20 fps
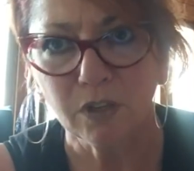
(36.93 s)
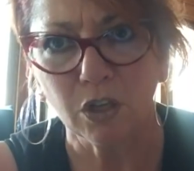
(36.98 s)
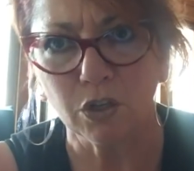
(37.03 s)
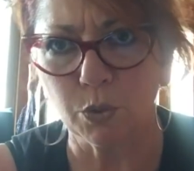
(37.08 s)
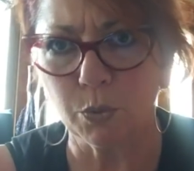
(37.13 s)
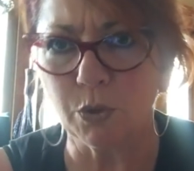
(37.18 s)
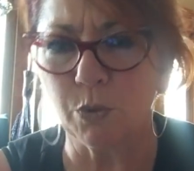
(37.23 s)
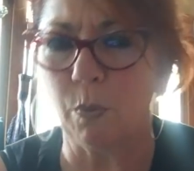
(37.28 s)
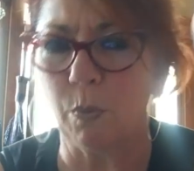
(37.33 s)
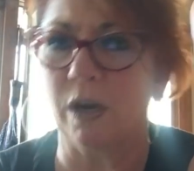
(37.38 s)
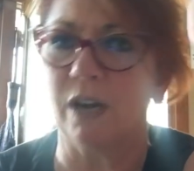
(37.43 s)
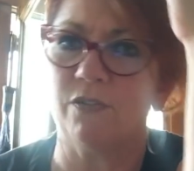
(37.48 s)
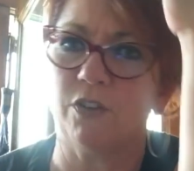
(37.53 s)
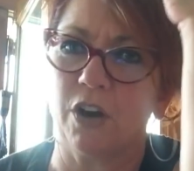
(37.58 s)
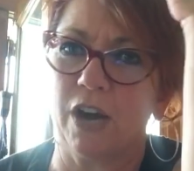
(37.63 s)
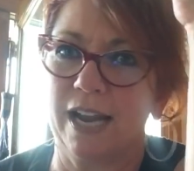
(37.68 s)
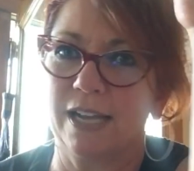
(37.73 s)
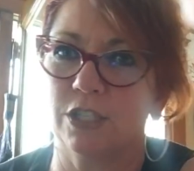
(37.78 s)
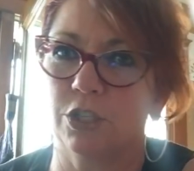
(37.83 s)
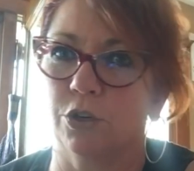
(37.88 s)
So with one of
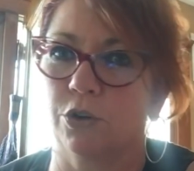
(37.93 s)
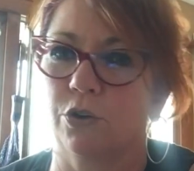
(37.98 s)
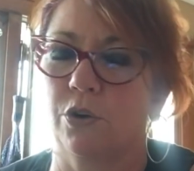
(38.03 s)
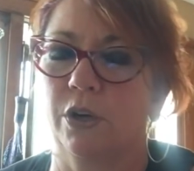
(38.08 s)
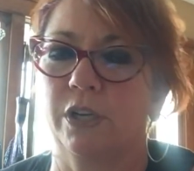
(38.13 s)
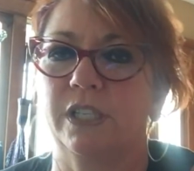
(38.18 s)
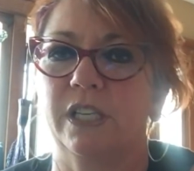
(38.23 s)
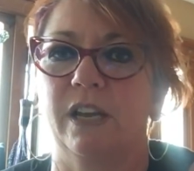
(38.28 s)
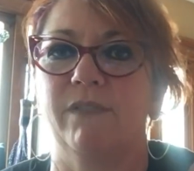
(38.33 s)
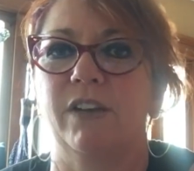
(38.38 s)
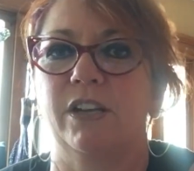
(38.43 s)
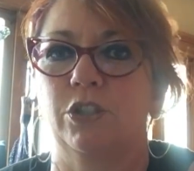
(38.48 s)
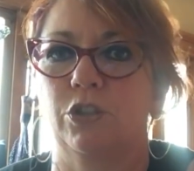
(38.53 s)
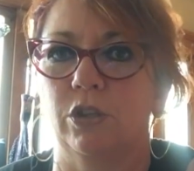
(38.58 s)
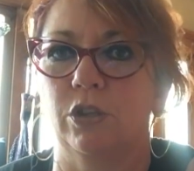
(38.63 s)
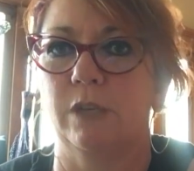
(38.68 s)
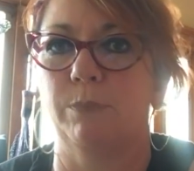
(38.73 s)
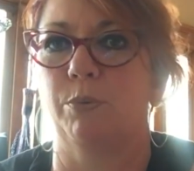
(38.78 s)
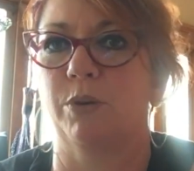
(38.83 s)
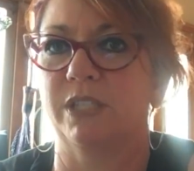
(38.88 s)
your hands, you're going to
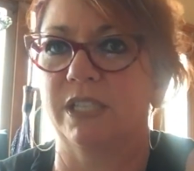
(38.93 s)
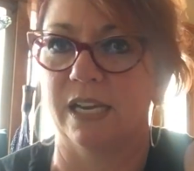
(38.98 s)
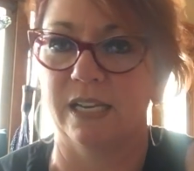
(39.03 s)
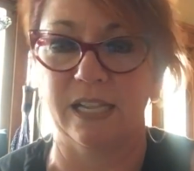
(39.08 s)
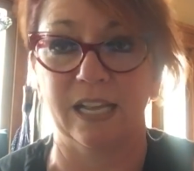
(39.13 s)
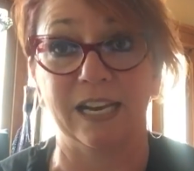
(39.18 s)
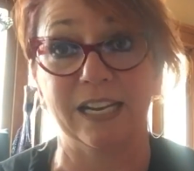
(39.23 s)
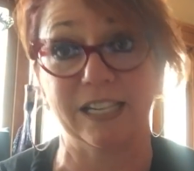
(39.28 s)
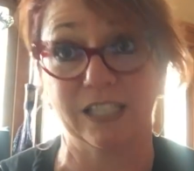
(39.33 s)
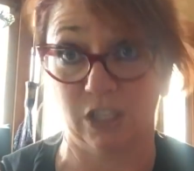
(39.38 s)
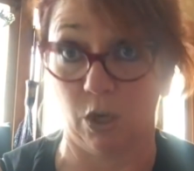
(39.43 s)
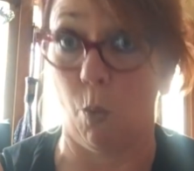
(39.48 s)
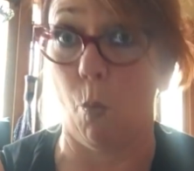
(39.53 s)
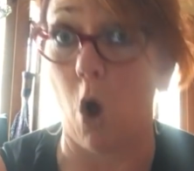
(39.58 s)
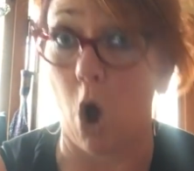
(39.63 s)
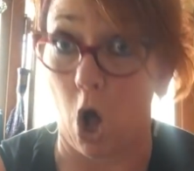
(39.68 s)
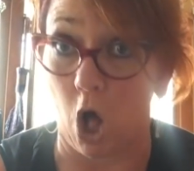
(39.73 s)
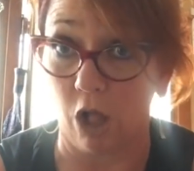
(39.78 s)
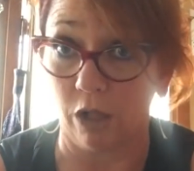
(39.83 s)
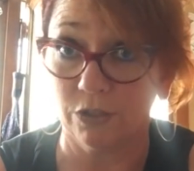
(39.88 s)
eventually pretend that it's a
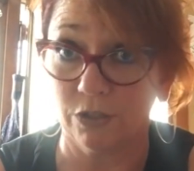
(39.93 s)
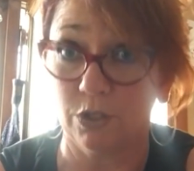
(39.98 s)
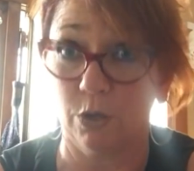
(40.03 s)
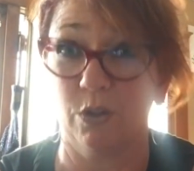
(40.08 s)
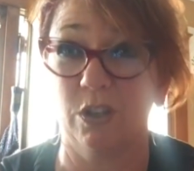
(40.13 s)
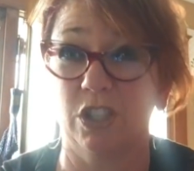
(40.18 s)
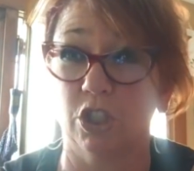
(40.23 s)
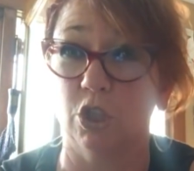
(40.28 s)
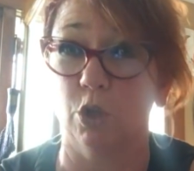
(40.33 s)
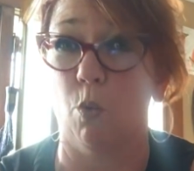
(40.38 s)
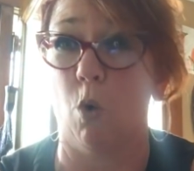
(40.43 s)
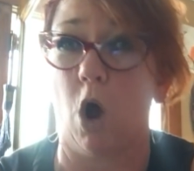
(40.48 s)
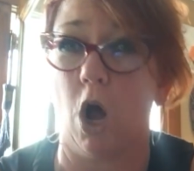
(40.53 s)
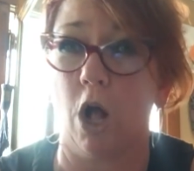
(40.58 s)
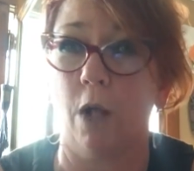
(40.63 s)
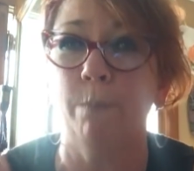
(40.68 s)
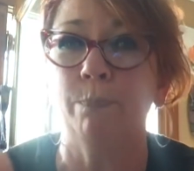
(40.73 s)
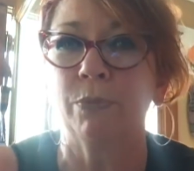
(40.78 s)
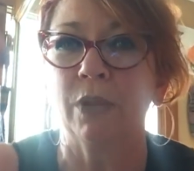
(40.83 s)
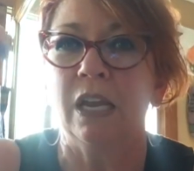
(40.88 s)
wall. So this is the
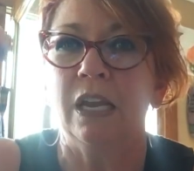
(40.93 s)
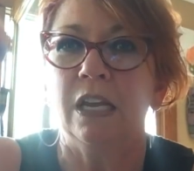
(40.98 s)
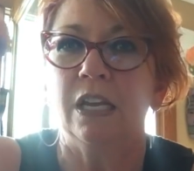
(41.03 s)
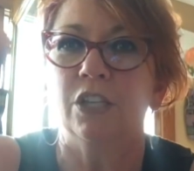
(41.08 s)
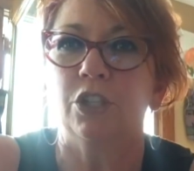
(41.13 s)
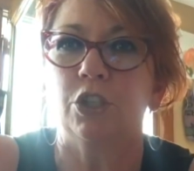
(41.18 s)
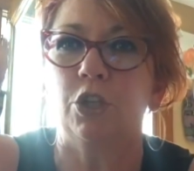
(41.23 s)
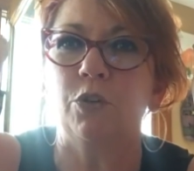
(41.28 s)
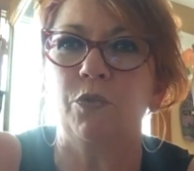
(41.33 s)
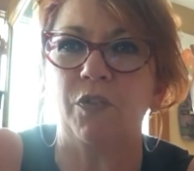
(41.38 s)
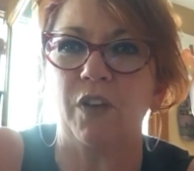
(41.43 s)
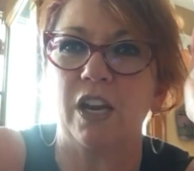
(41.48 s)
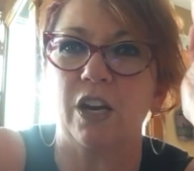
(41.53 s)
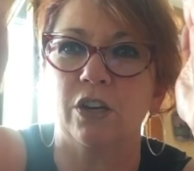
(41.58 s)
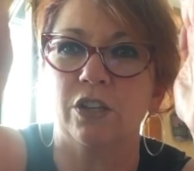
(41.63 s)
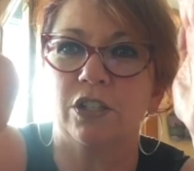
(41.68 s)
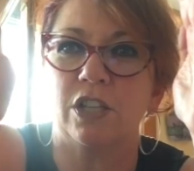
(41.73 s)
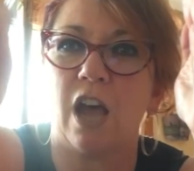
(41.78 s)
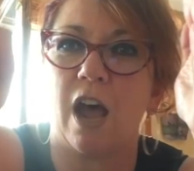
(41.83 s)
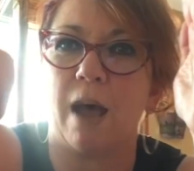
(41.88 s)
wall. Two
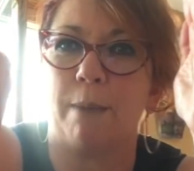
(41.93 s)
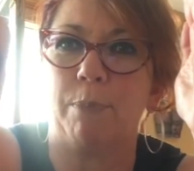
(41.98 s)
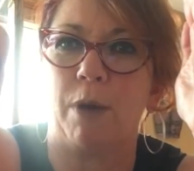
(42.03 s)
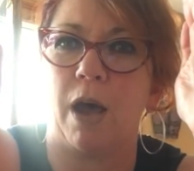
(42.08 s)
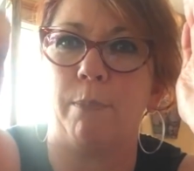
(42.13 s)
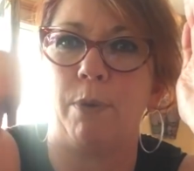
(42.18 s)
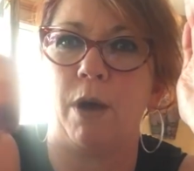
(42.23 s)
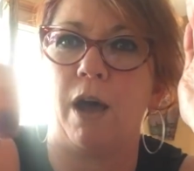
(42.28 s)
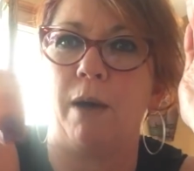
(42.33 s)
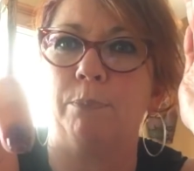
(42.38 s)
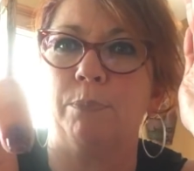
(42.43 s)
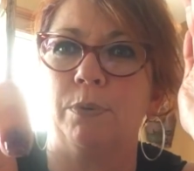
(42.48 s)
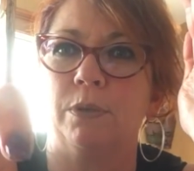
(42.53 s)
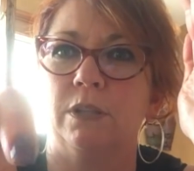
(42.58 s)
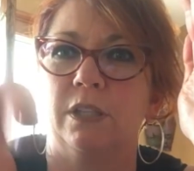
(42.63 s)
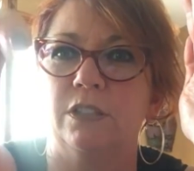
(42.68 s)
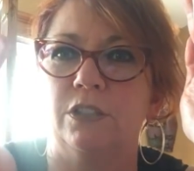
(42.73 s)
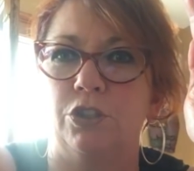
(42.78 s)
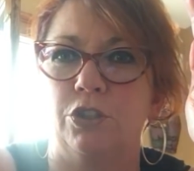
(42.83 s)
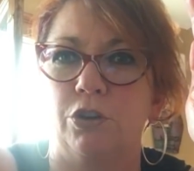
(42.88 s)
fingers, hop, hop, hop.
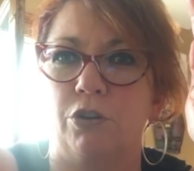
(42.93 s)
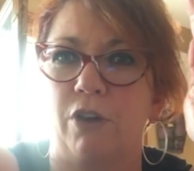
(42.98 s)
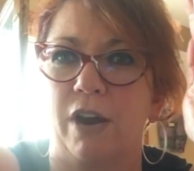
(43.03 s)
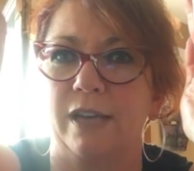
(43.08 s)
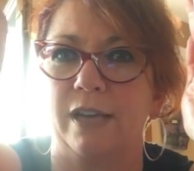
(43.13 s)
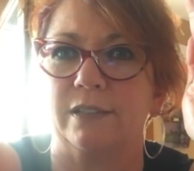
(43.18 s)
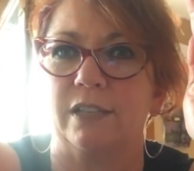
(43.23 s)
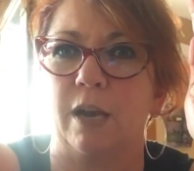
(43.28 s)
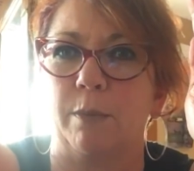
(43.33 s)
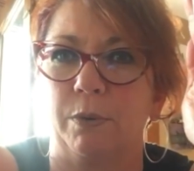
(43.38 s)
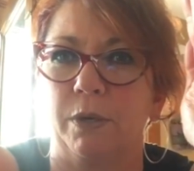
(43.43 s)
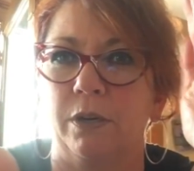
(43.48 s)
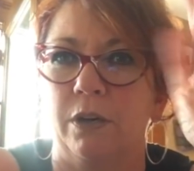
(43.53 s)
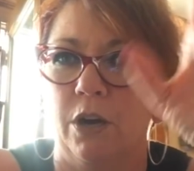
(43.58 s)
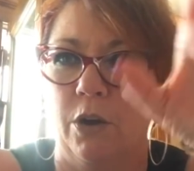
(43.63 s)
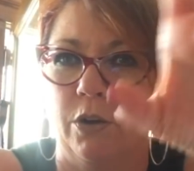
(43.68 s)
This is your grasshopper.